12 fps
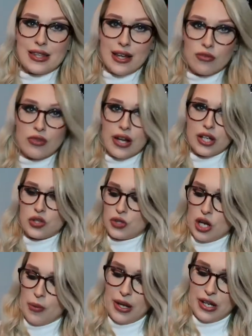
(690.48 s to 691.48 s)
in that range
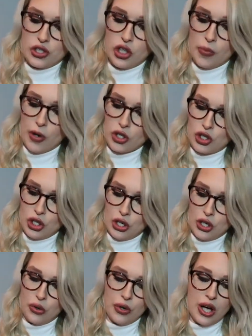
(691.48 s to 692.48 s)
which I picked up are
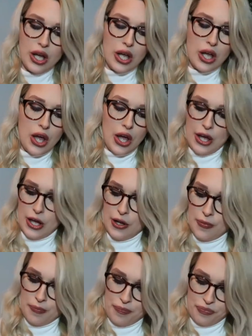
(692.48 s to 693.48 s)
two
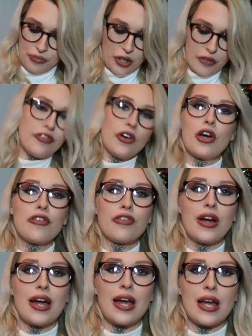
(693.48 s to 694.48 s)
um, photo
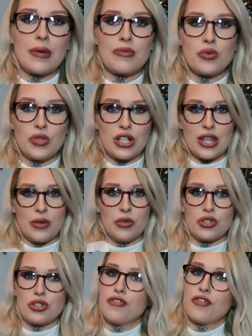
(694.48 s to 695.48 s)
frames which I think will
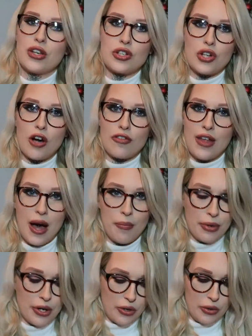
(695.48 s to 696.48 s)
just finish off the
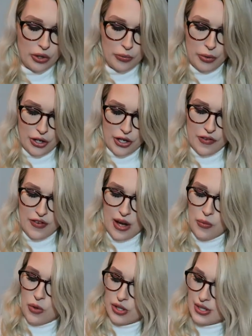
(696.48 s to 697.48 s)
hamper it will look
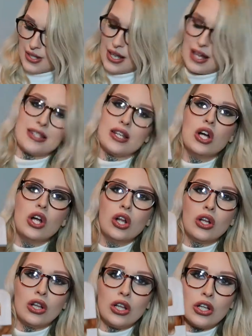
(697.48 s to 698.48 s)
perfect one says
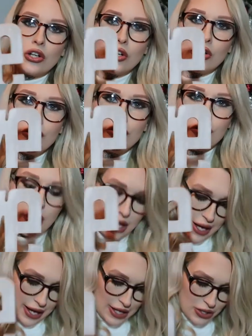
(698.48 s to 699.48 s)
love
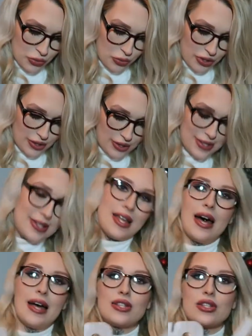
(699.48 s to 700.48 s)
and one
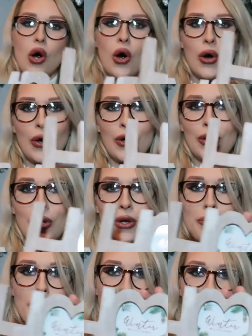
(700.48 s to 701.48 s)
says
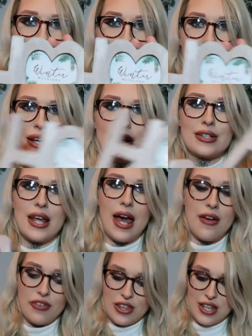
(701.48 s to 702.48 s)
home and
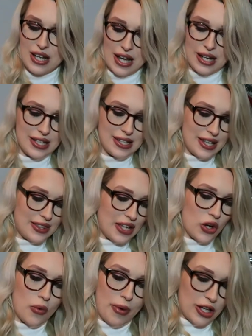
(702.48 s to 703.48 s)
everything like I said
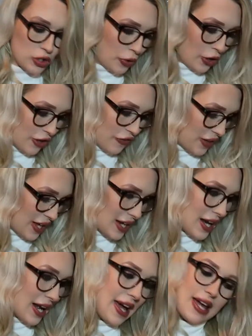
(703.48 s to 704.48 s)
they all match
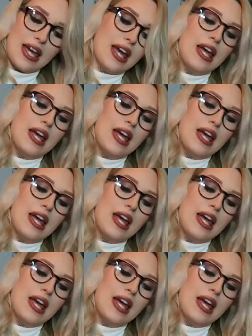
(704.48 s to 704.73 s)
perfectly